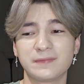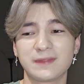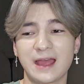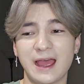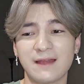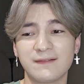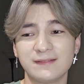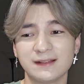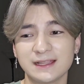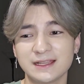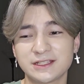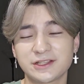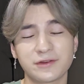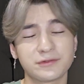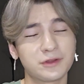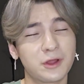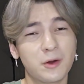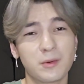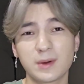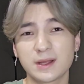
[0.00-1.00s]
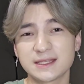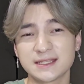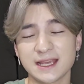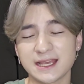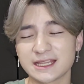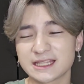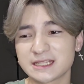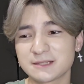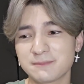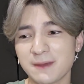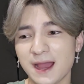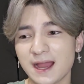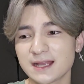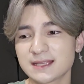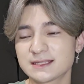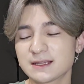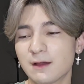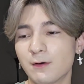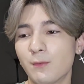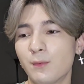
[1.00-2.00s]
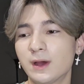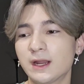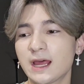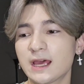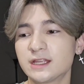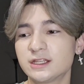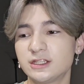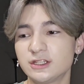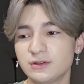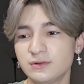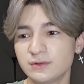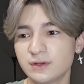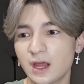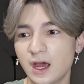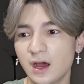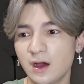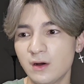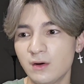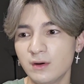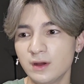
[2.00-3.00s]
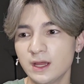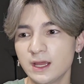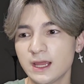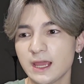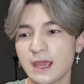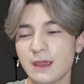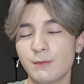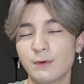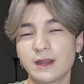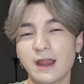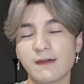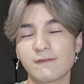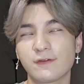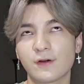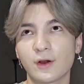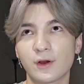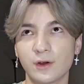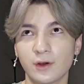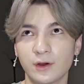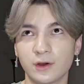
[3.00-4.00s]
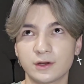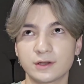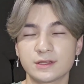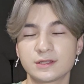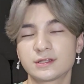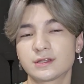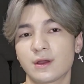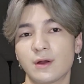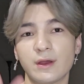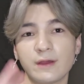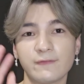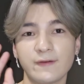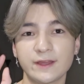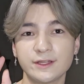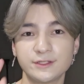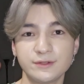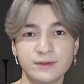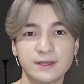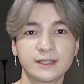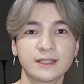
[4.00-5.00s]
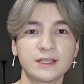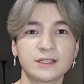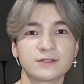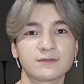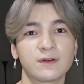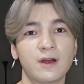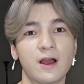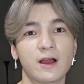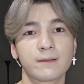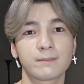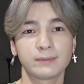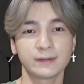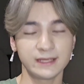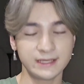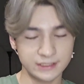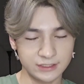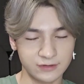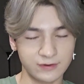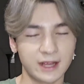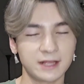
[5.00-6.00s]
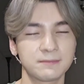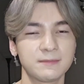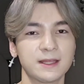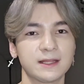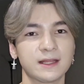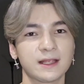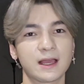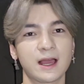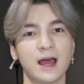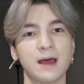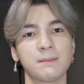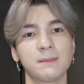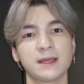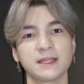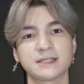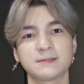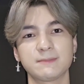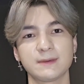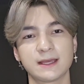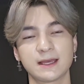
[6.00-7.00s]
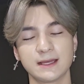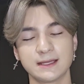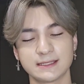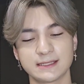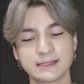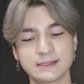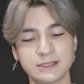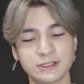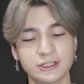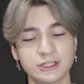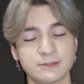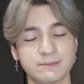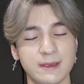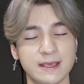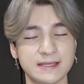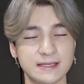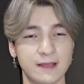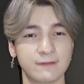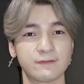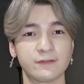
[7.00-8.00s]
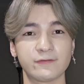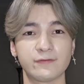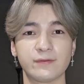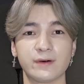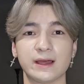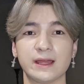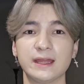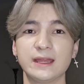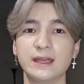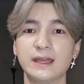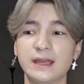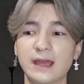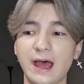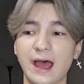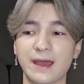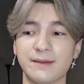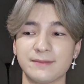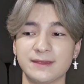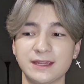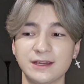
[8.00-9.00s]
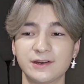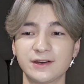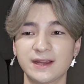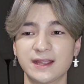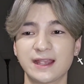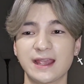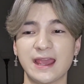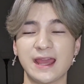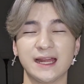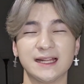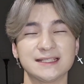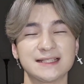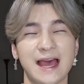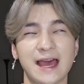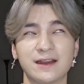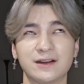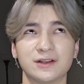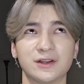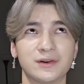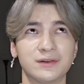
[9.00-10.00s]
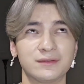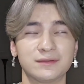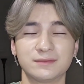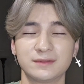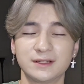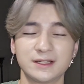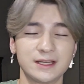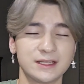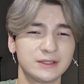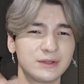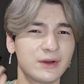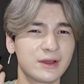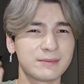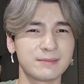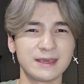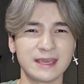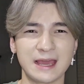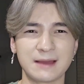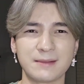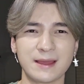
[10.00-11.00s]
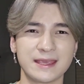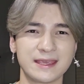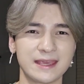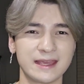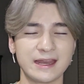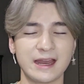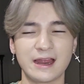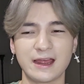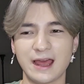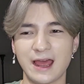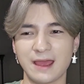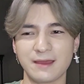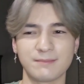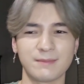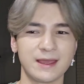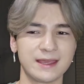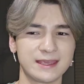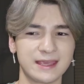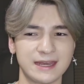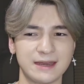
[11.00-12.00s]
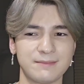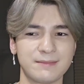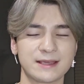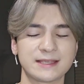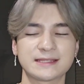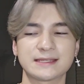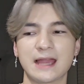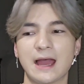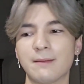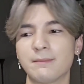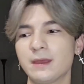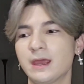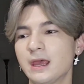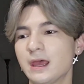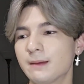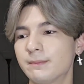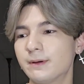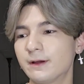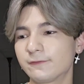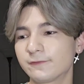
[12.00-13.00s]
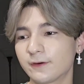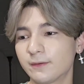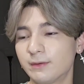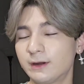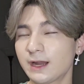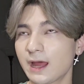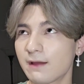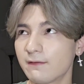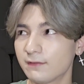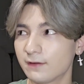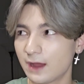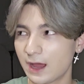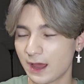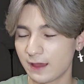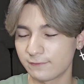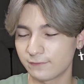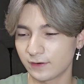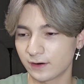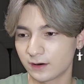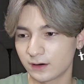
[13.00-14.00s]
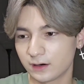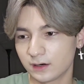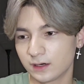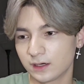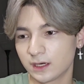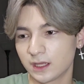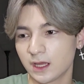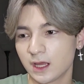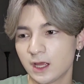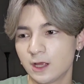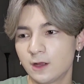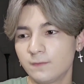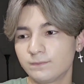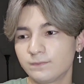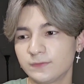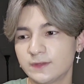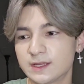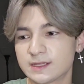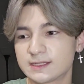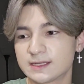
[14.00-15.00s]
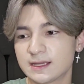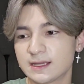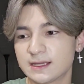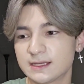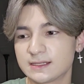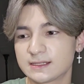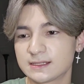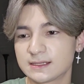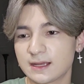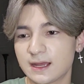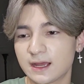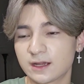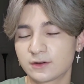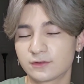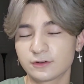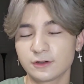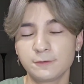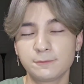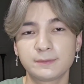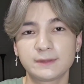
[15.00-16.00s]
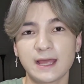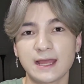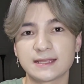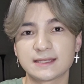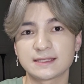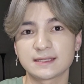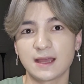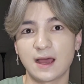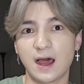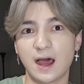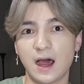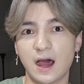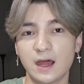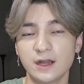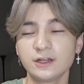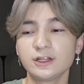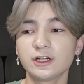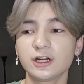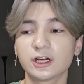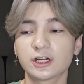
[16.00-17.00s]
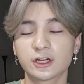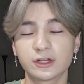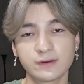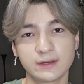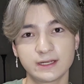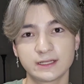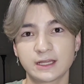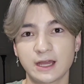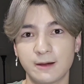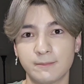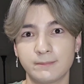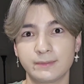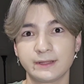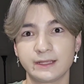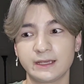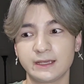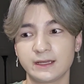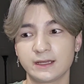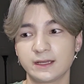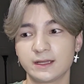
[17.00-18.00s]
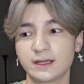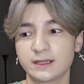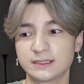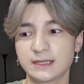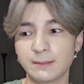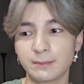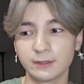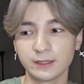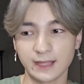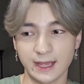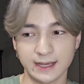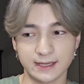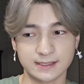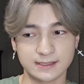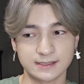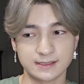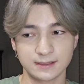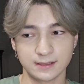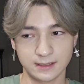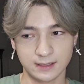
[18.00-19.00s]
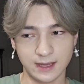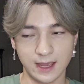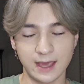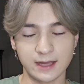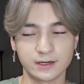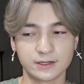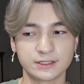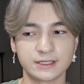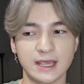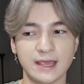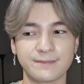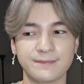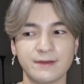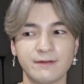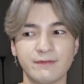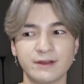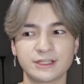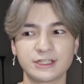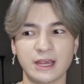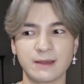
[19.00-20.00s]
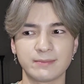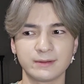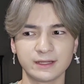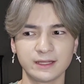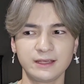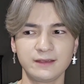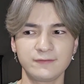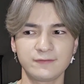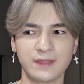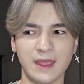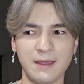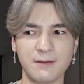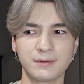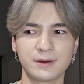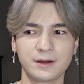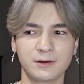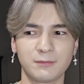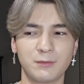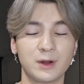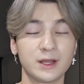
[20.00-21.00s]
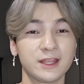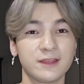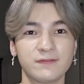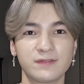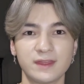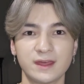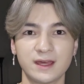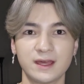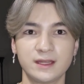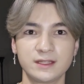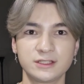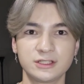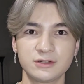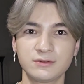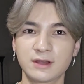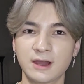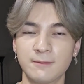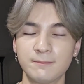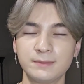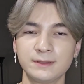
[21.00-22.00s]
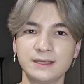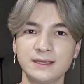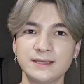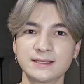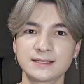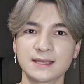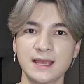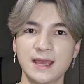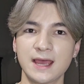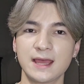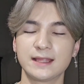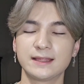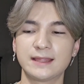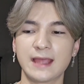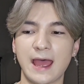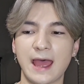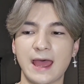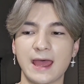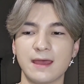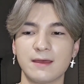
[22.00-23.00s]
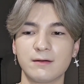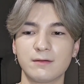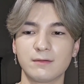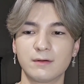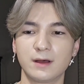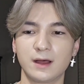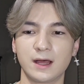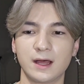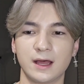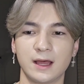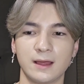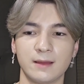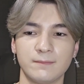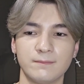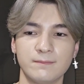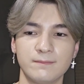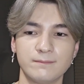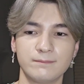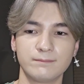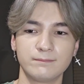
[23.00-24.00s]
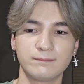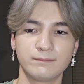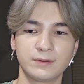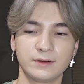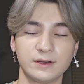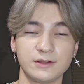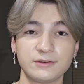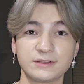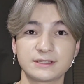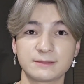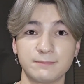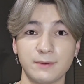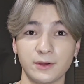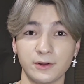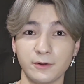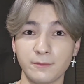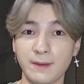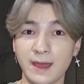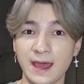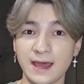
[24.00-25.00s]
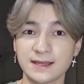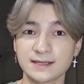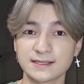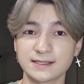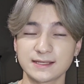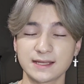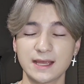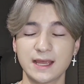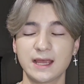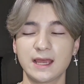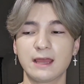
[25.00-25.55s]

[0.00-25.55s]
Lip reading: I really don't know what to expect. What I do know and what I've heard, so if I do get this wrong, please correct me in the comments, because this is just based off of what I'm hearing, and I don't know, knowing me, I might get it mixed up. But from what I've heard, this is a group that's under a Korean company, XX Entertainment, which I believe they were one of the two companies that produced BotoPass.